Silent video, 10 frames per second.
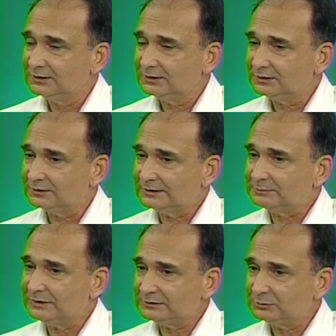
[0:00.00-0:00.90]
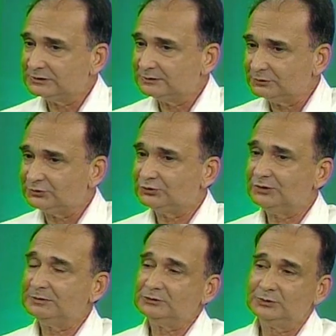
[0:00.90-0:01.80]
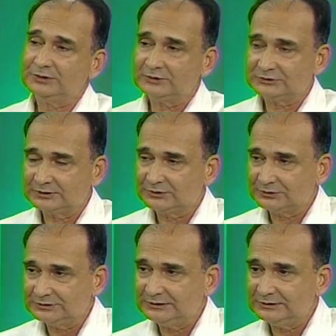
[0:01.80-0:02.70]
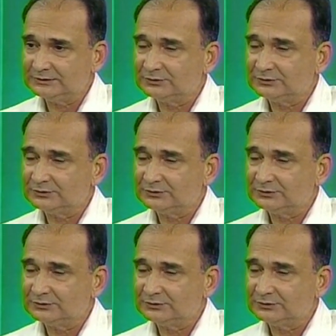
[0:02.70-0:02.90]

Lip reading: That plant will come on stream in 2013.